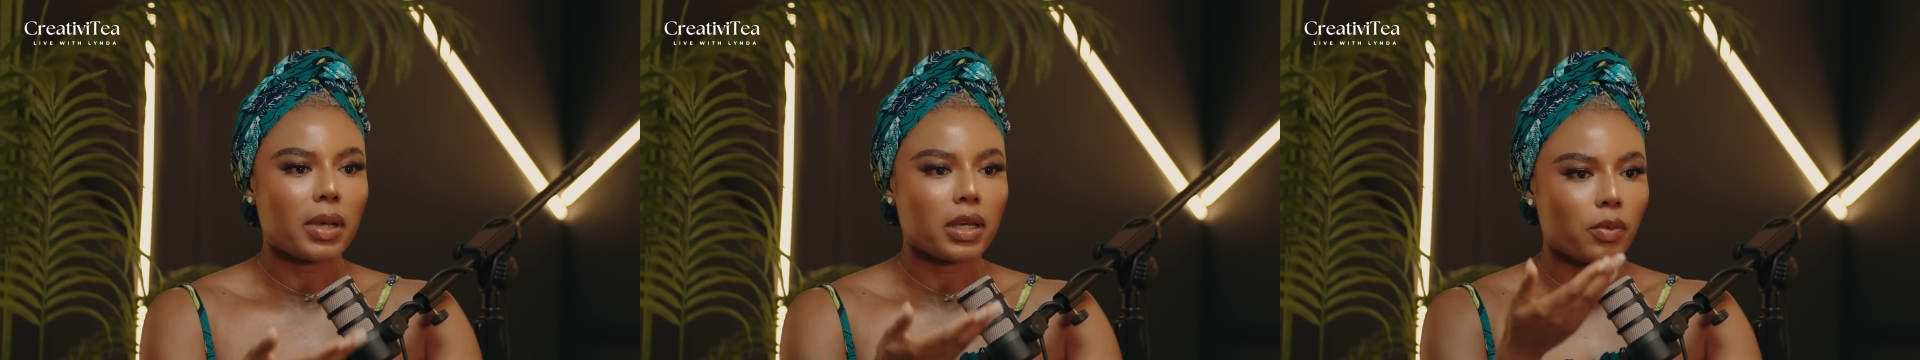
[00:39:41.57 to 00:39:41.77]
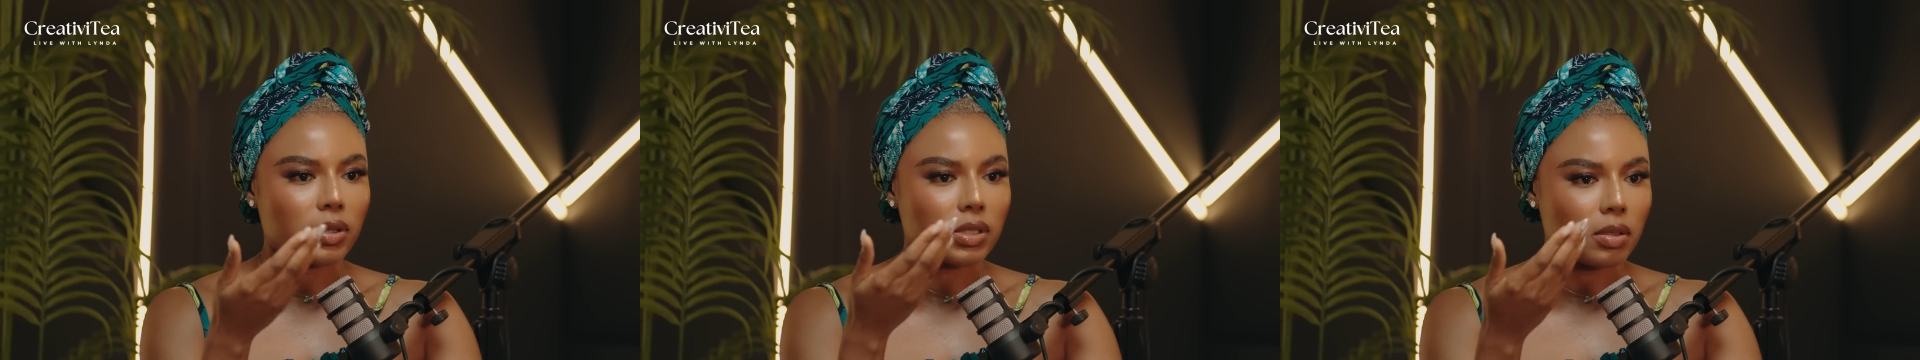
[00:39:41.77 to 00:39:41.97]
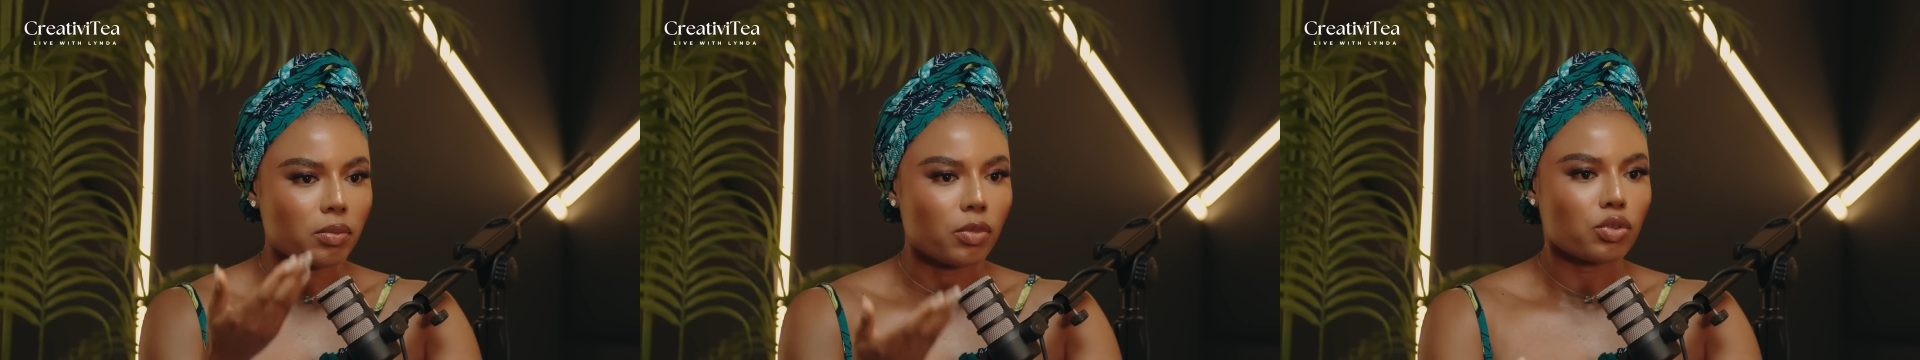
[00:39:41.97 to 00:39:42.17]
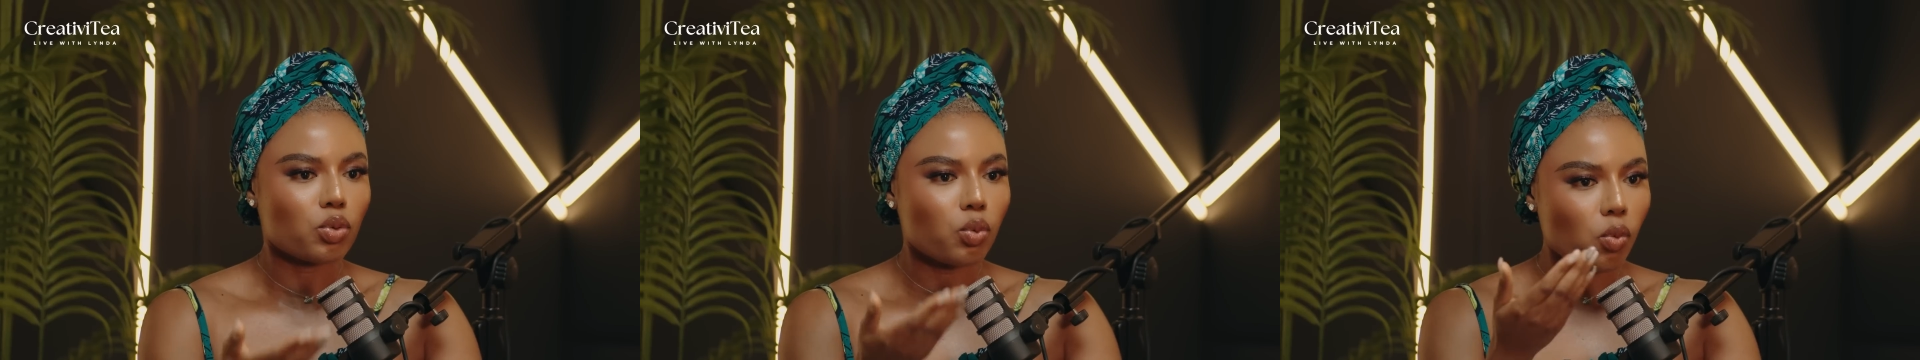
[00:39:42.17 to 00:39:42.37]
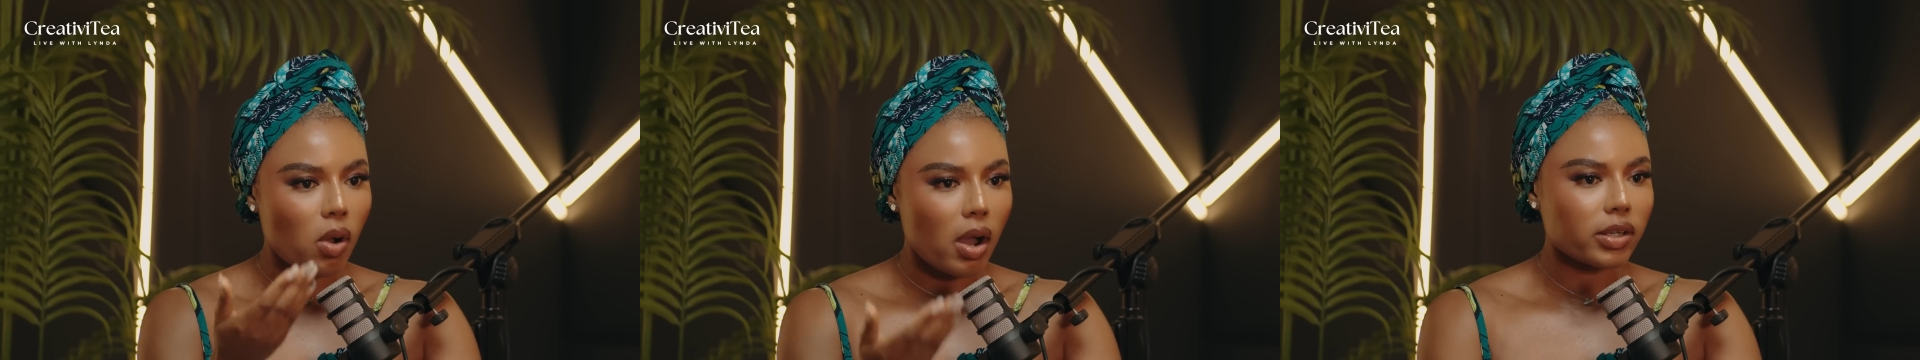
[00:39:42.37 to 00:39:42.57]
and it was the
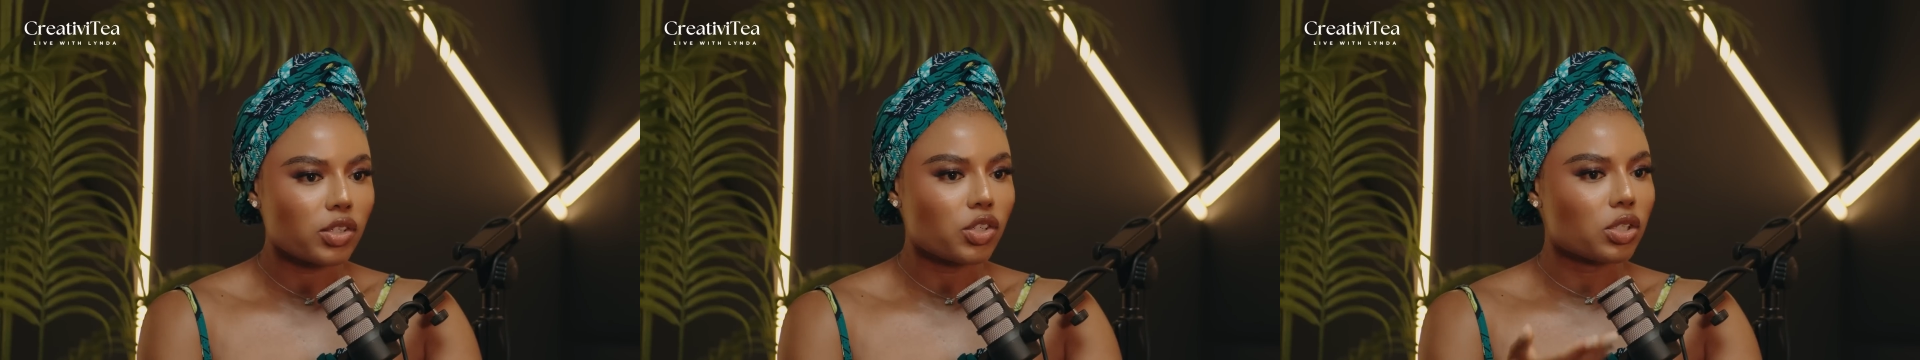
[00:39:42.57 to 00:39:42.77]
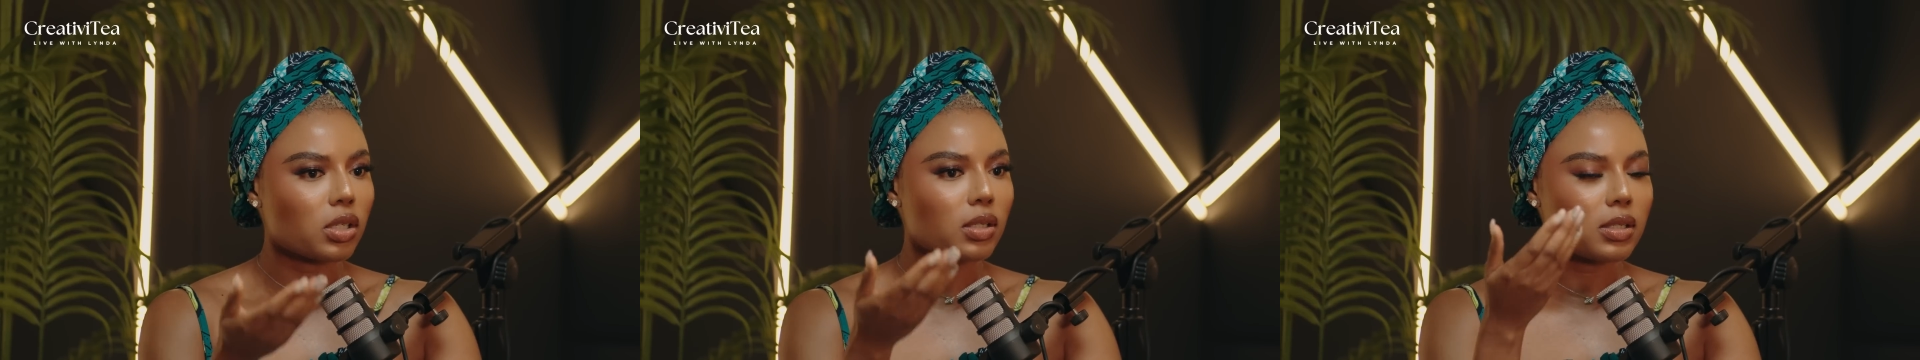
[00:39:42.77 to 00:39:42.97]
most watched